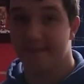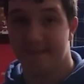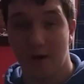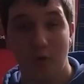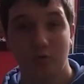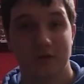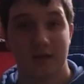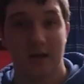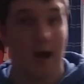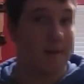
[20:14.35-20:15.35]
those
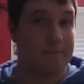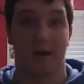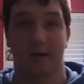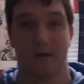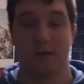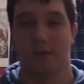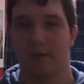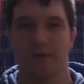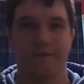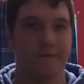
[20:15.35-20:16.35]
I'm not gonna do, like
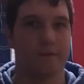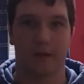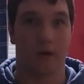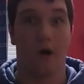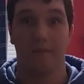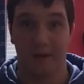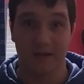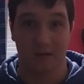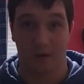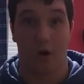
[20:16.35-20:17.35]

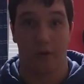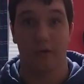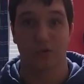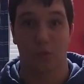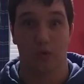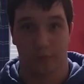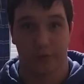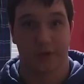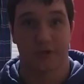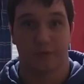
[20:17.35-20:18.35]
basically all those were
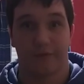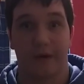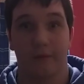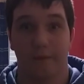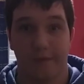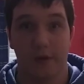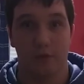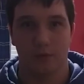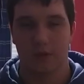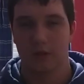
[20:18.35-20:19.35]
just freaking
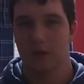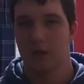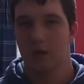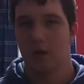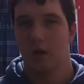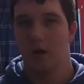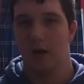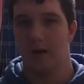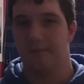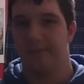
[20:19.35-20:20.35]
reviews.
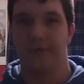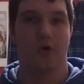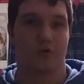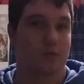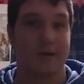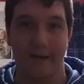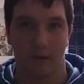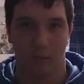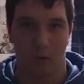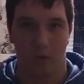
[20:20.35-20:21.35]
Those were
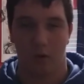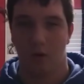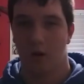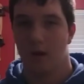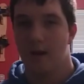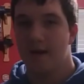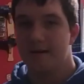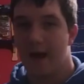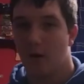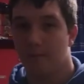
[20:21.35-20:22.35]
terrible.
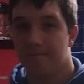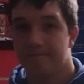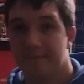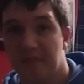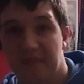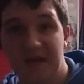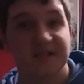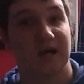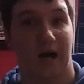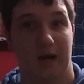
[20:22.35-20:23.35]
Now this
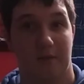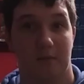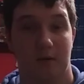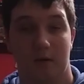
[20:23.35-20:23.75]
time